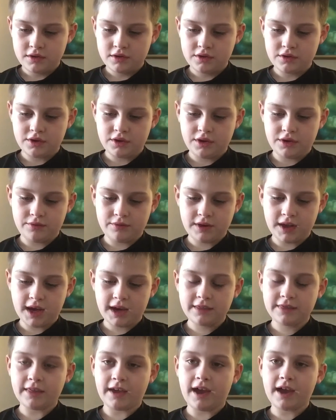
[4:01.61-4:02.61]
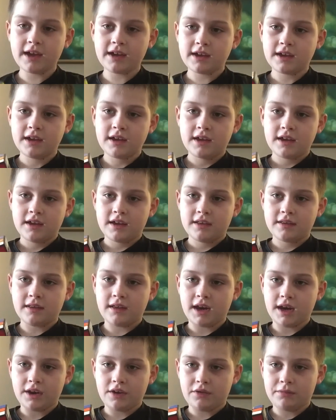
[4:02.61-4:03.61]
So you would hide that, and
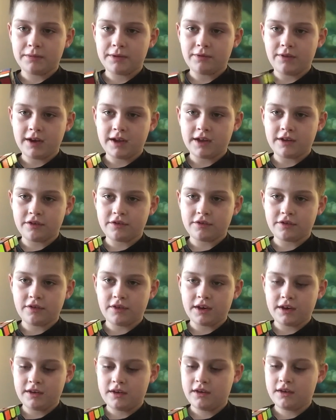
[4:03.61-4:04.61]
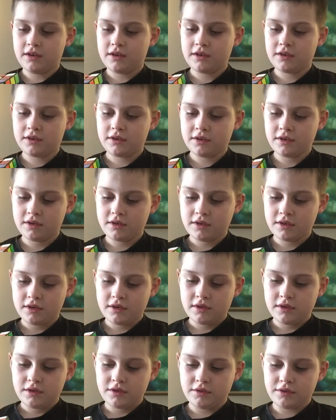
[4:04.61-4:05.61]
then it'll be right here, so then
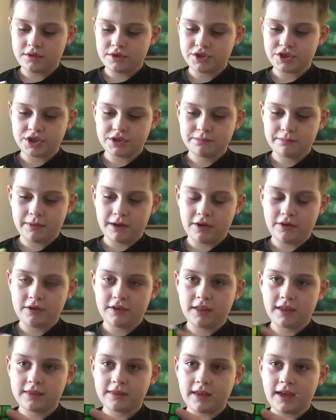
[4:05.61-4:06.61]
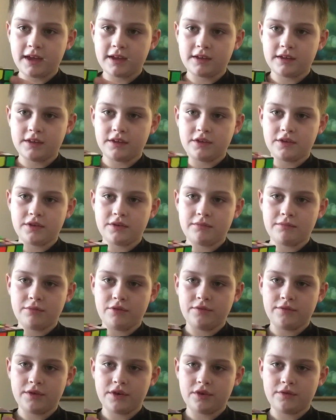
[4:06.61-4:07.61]
you can just pair it like that, and you can
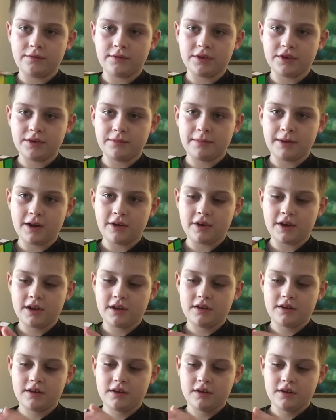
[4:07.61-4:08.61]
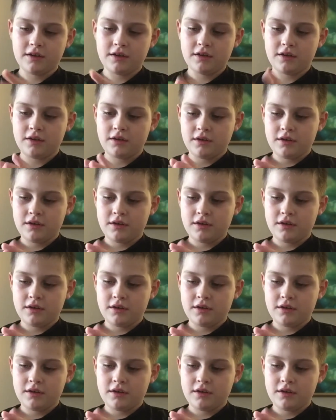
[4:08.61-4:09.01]
move it over to pair it.